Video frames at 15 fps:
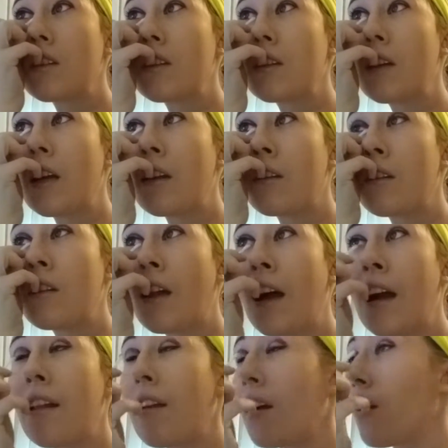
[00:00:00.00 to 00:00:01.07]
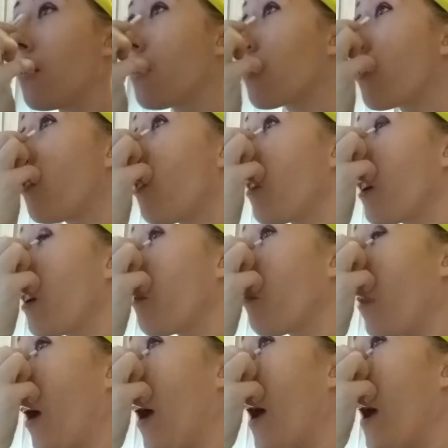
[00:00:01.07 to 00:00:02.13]
Got a little eyeliner in the corner of
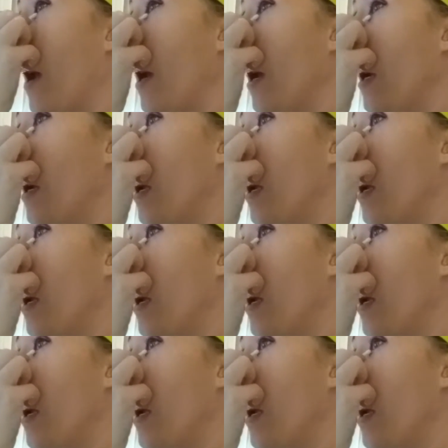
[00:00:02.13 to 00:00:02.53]
my eye.